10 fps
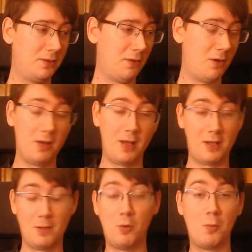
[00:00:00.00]
an
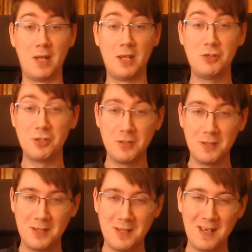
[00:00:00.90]
abomination
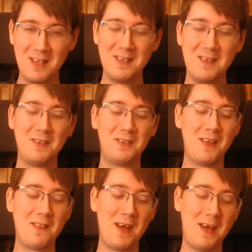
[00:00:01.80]
to that.